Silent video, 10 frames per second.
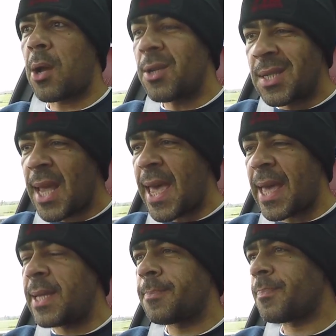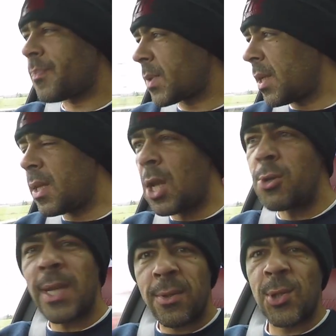gotta say, the
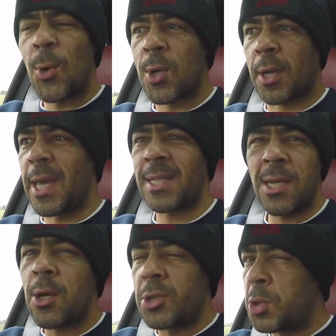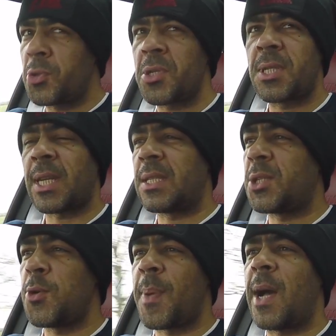low down torque on it's only got
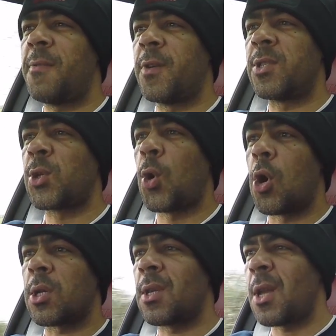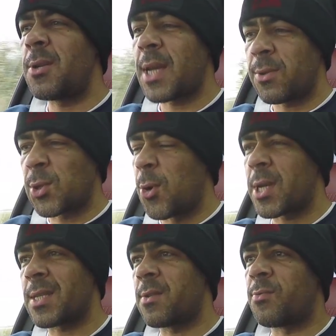262 pound-foot of torque, and the low down
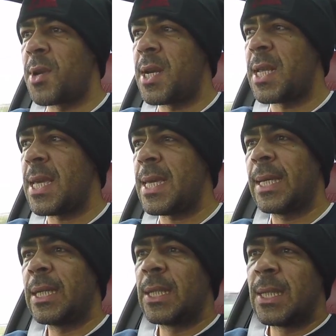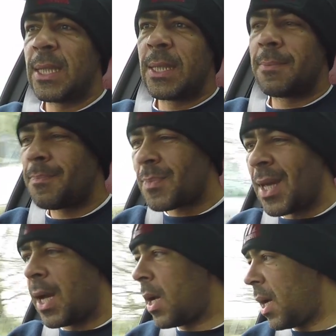torque isn't really,
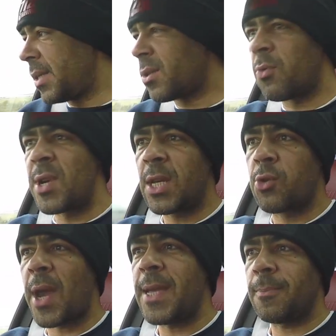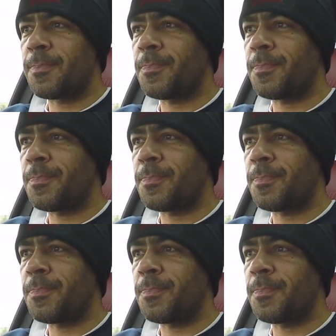it's not really great.